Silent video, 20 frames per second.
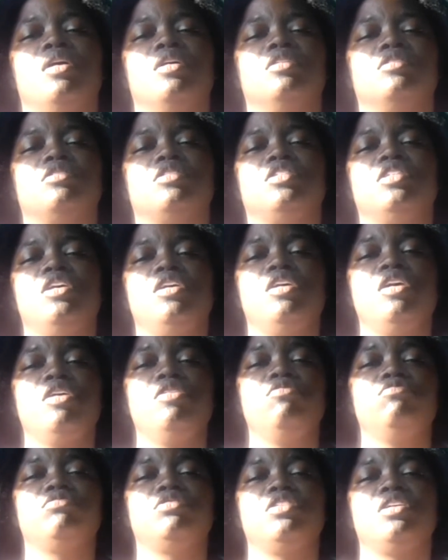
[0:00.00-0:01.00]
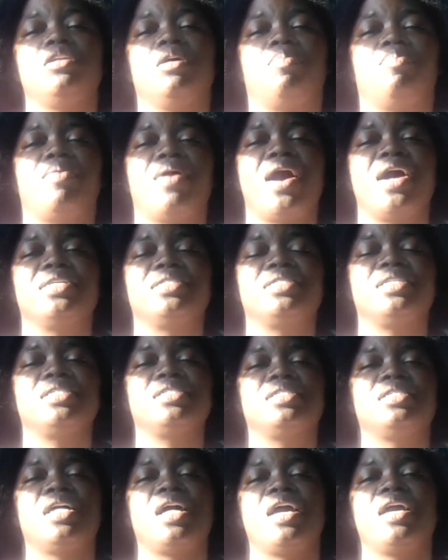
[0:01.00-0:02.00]
See, and you see the
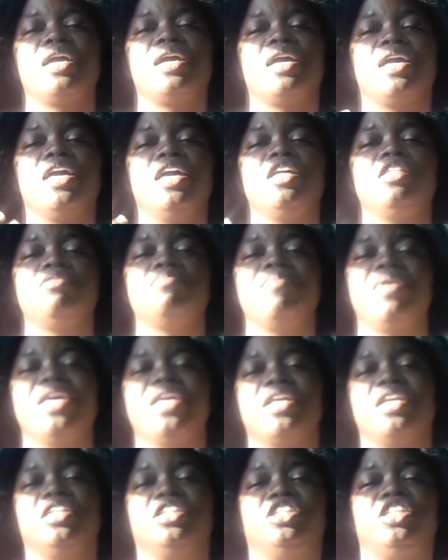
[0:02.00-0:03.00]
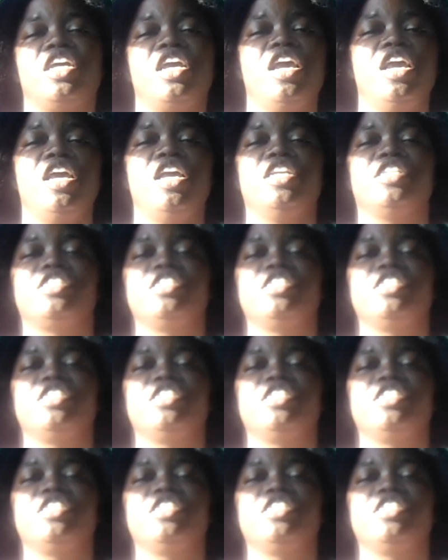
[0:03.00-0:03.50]
process, like he's making change,